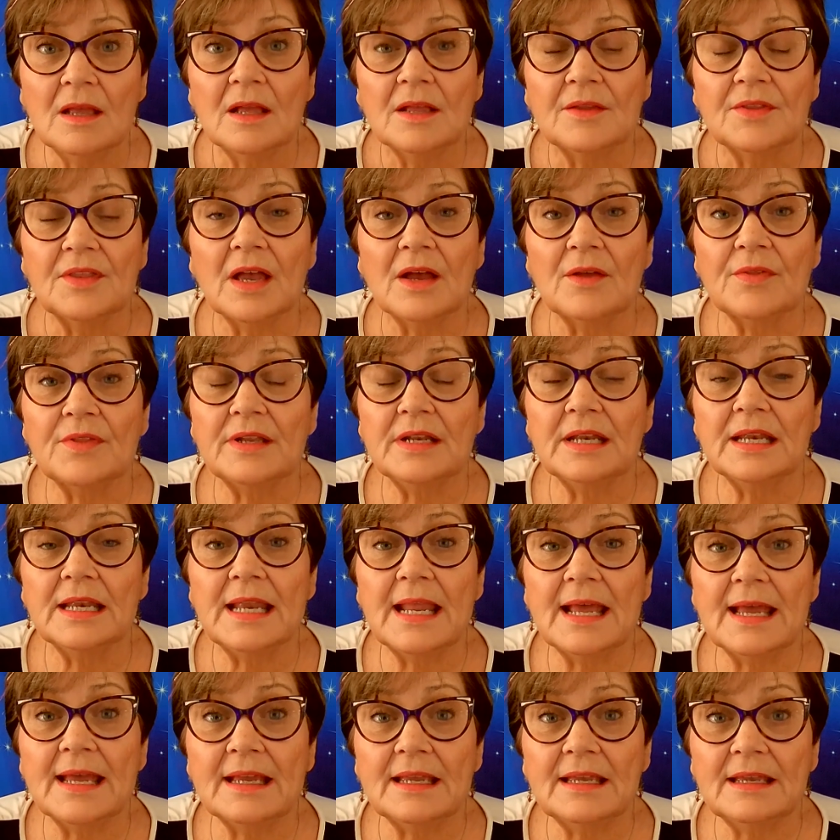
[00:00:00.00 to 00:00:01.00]
Now, the
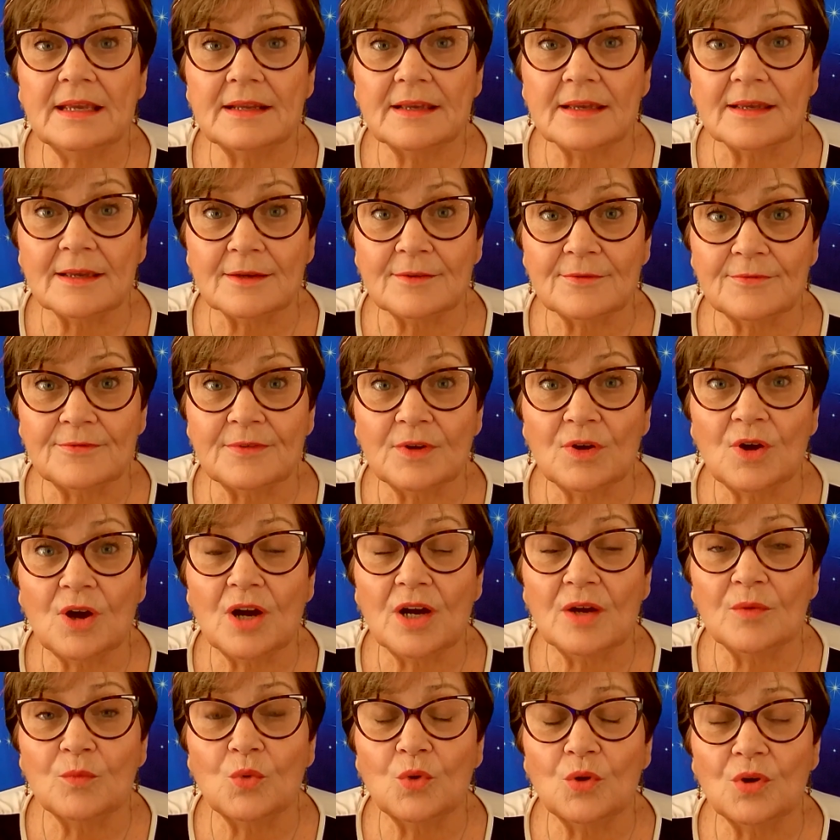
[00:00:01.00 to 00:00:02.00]
negative
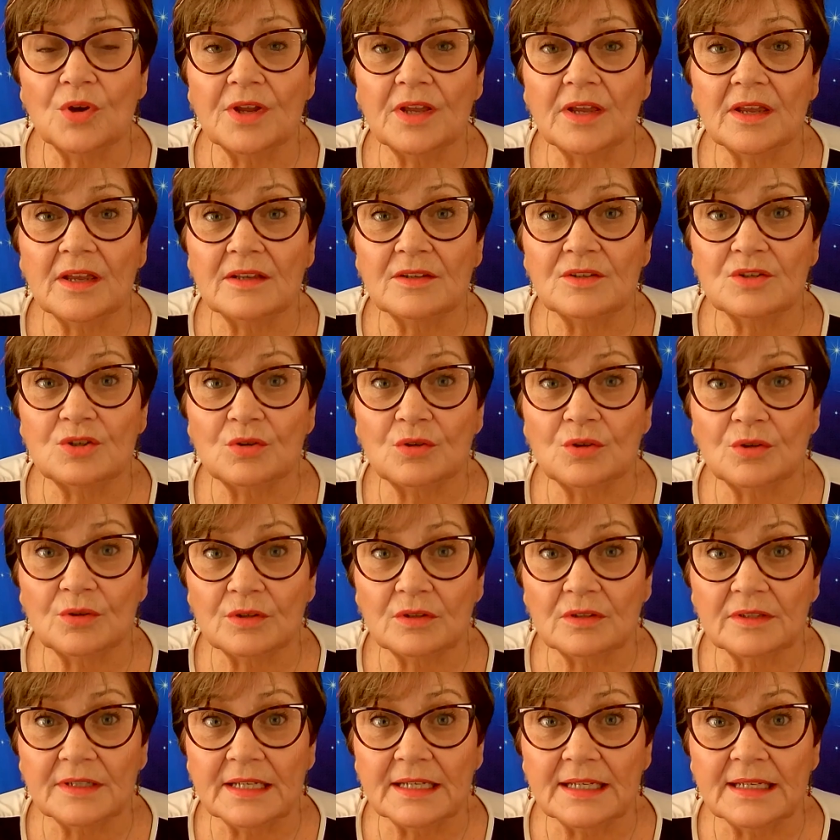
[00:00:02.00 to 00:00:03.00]
on working
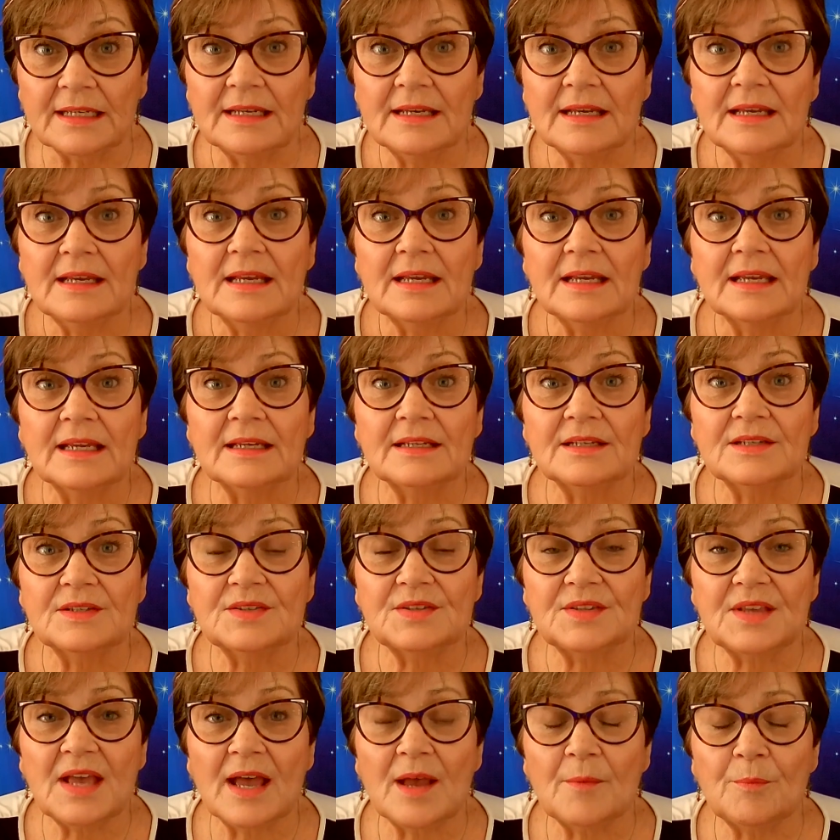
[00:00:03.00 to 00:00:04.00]
internally is
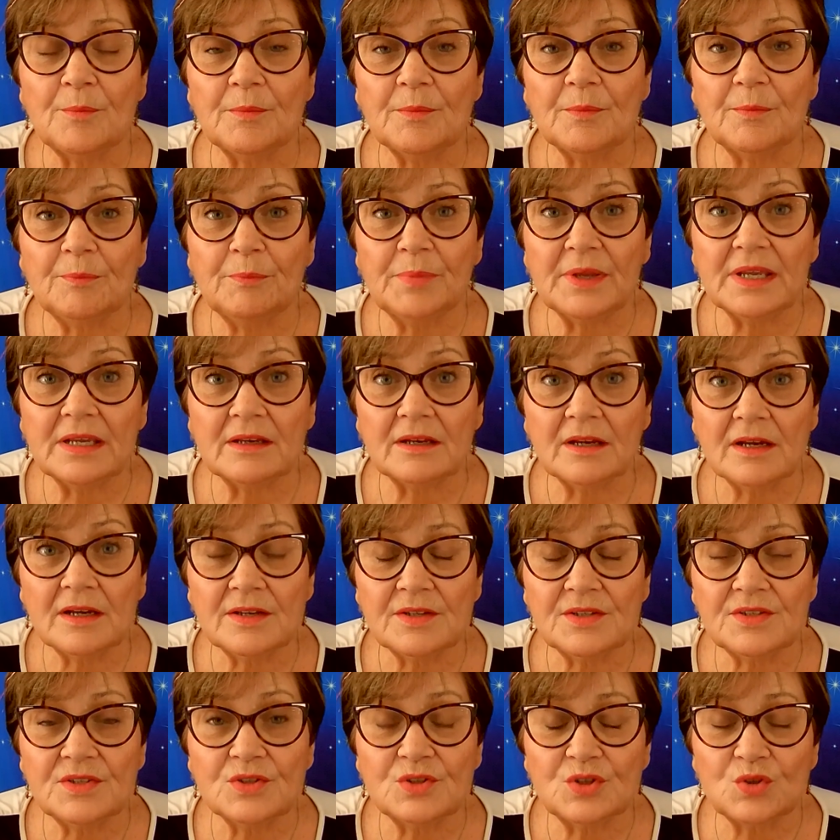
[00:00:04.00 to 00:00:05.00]
that
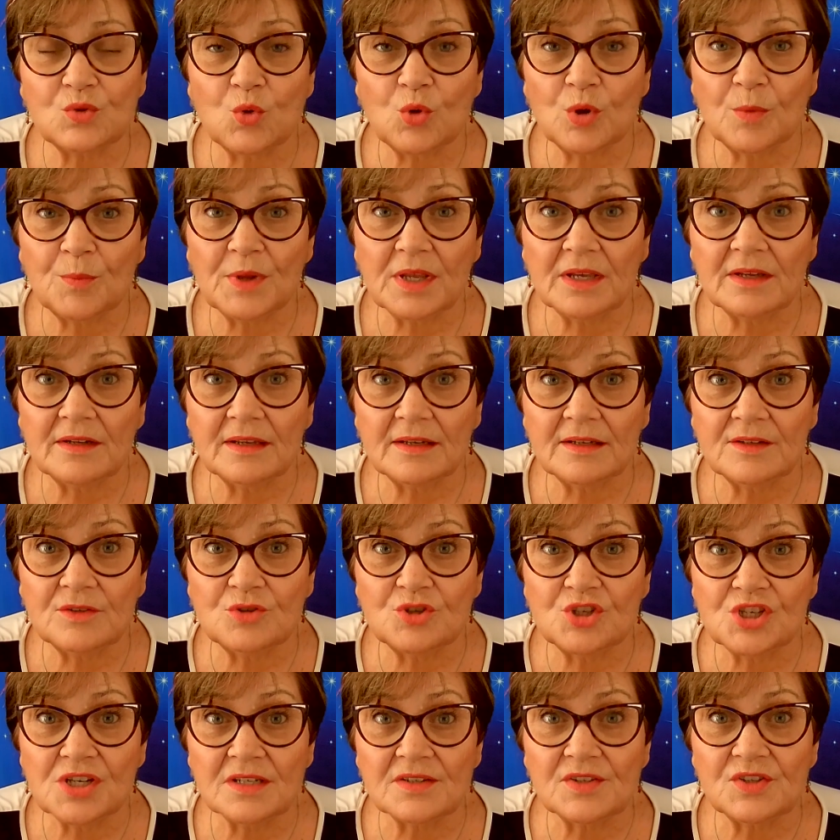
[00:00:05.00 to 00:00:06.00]
because the Scorpion
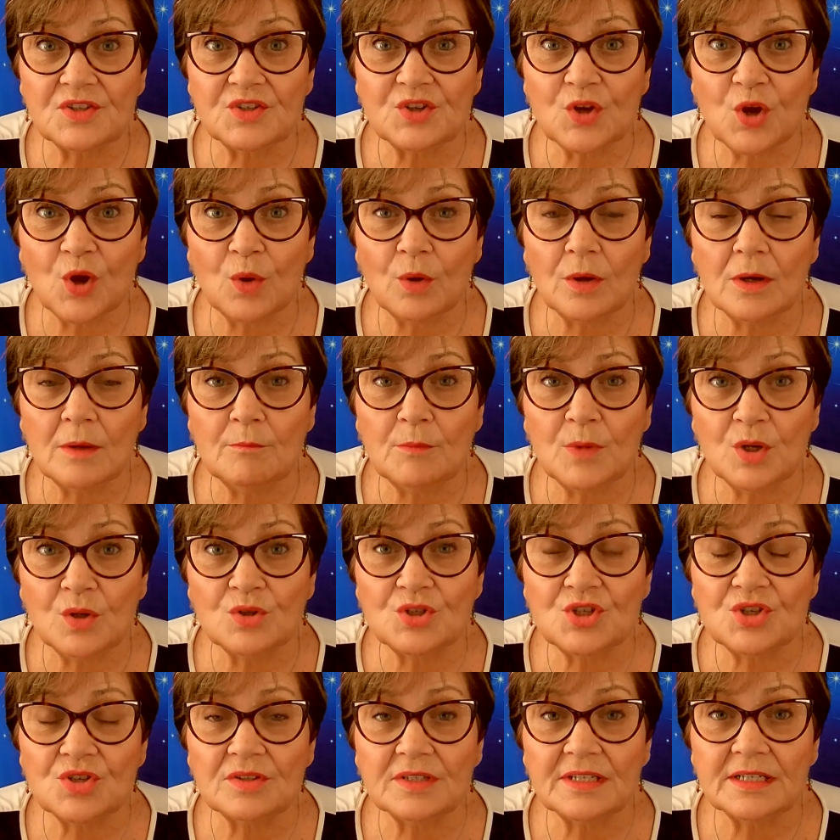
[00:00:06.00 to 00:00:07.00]
energy is so
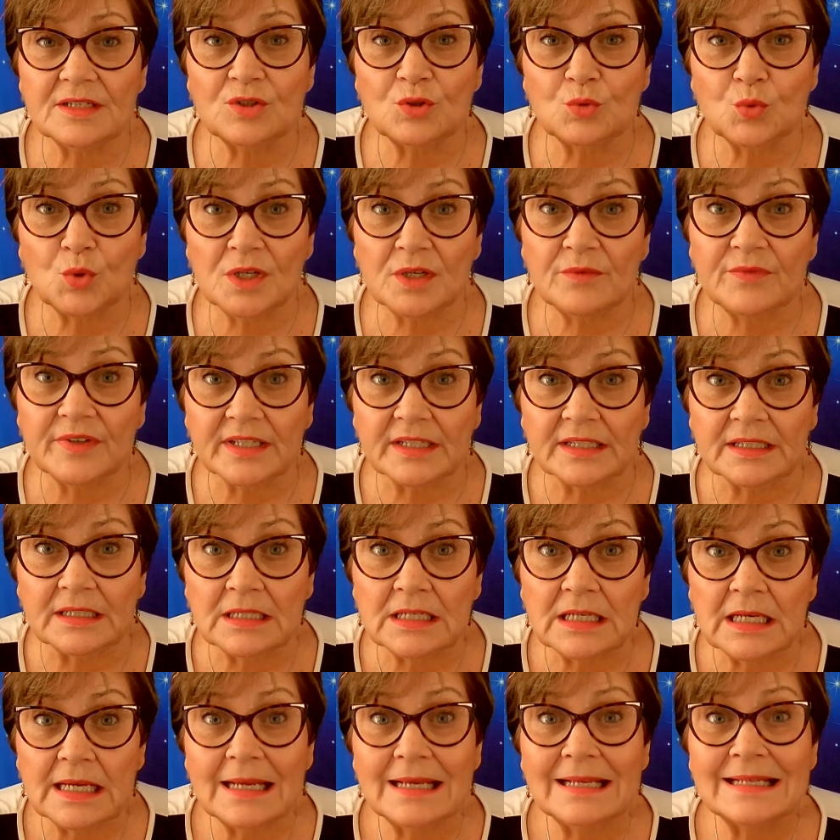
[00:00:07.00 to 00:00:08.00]
emotionally driven,
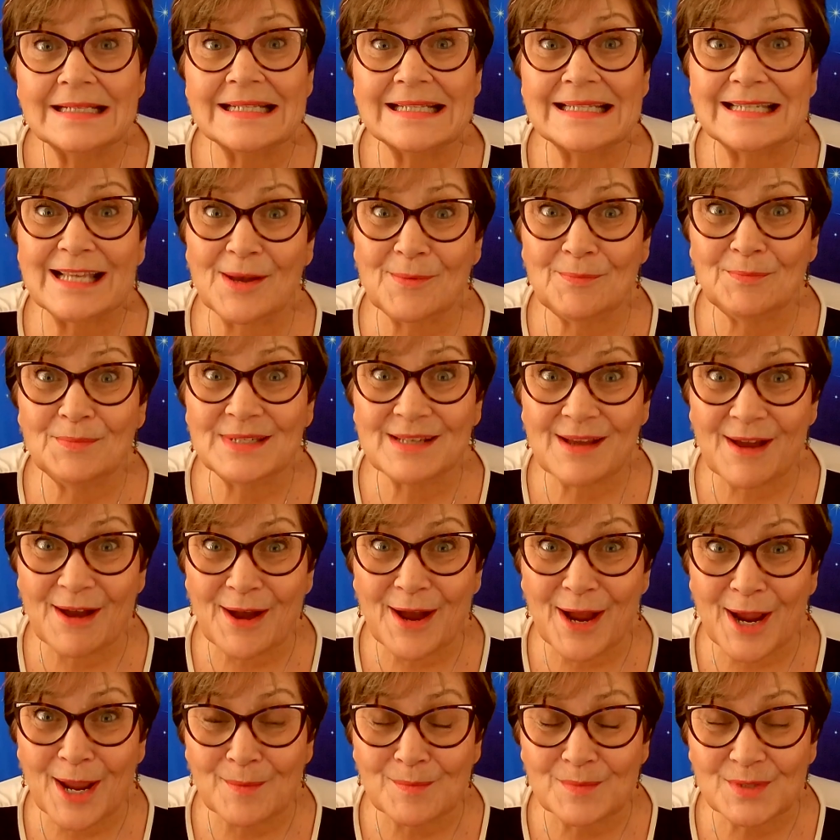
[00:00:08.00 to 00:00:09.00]

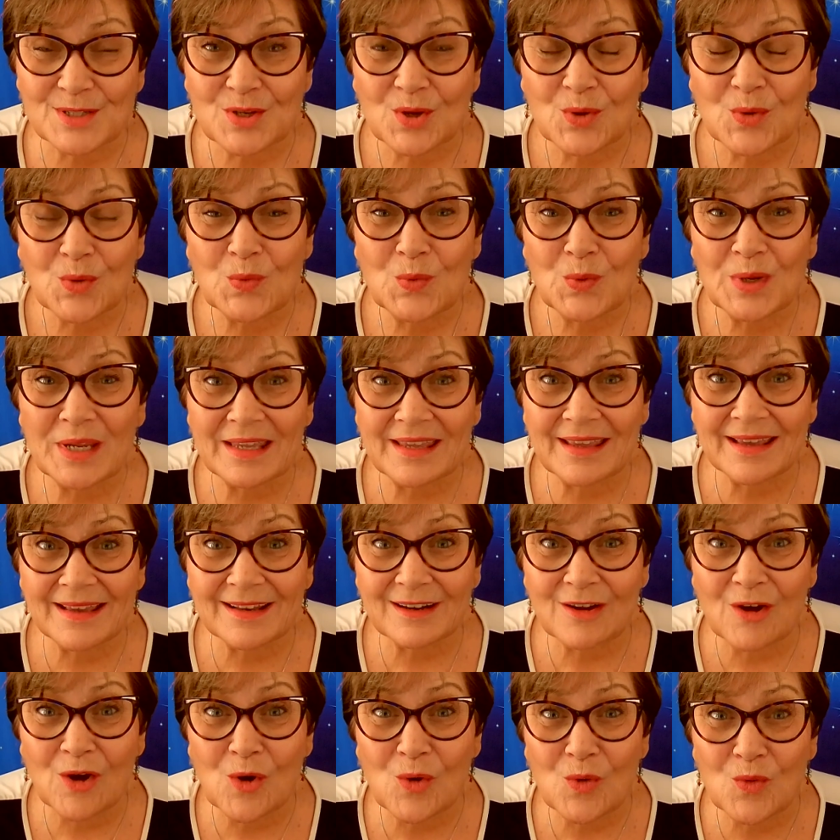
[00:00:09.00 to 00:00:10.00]
sometimes we
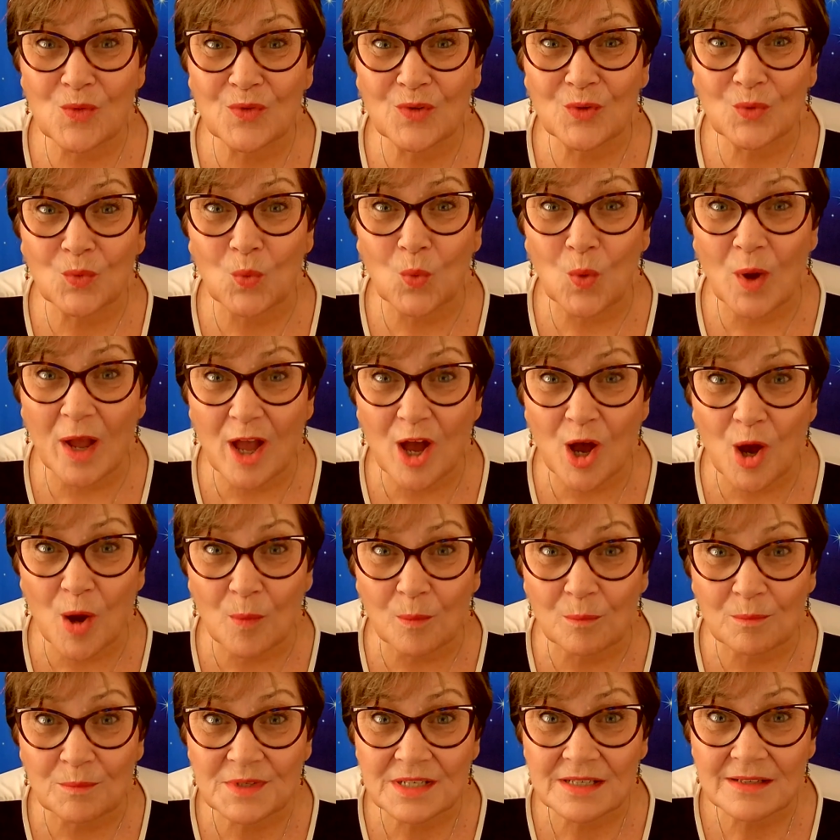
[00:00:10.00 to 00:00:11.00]
get
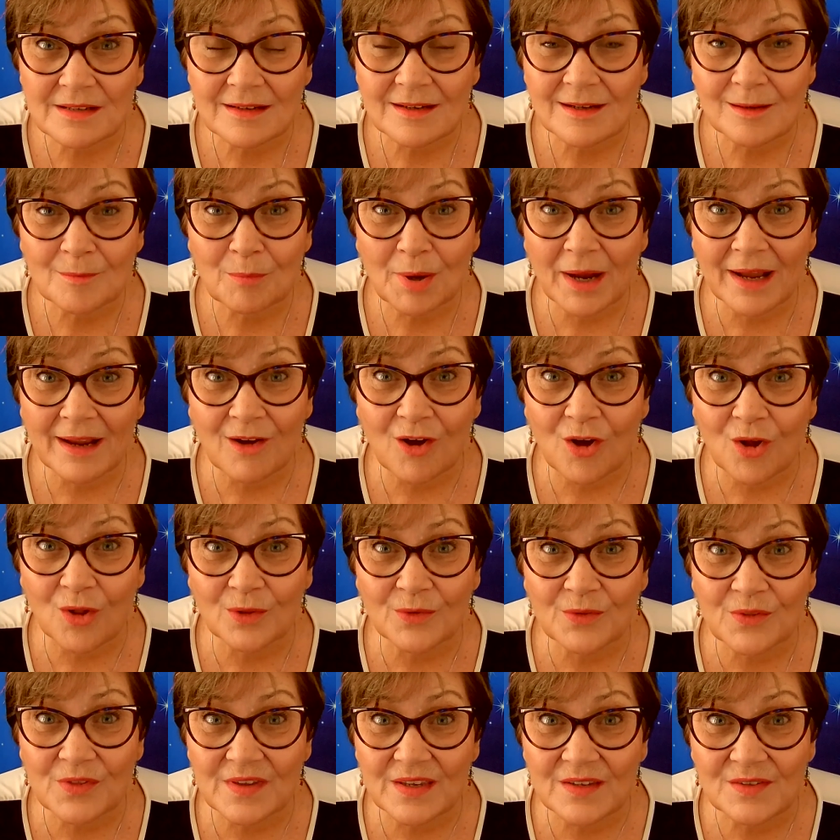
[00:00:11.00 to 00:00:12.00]
overwhelmed by all
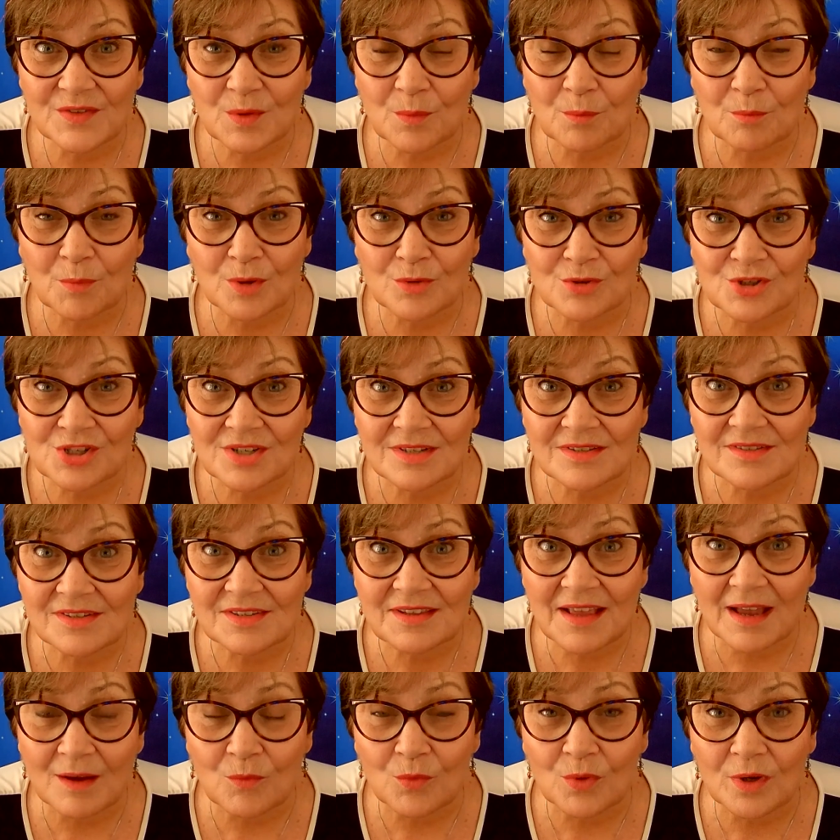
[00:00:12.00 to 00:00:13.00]
of these emotions
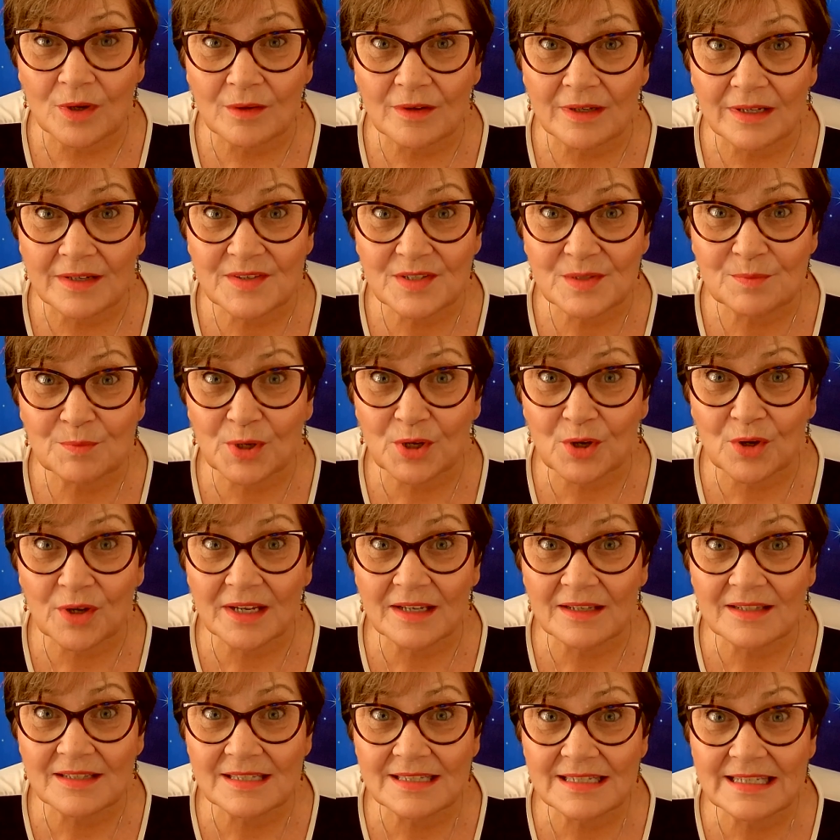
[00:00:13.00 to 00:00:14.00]
that we're
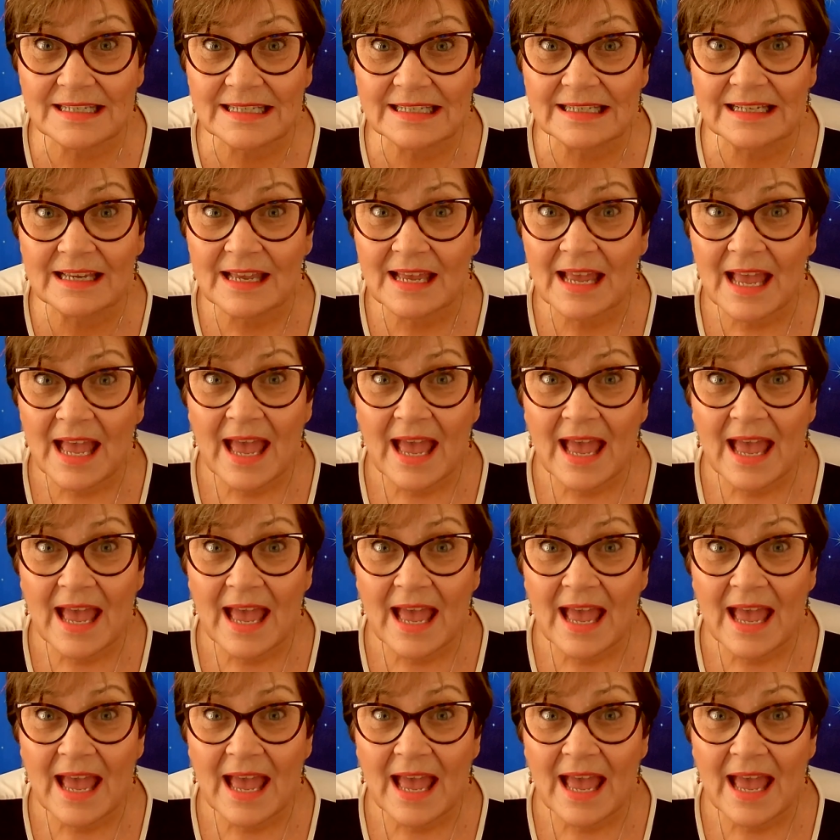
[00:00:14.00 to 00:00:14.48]
experiencing,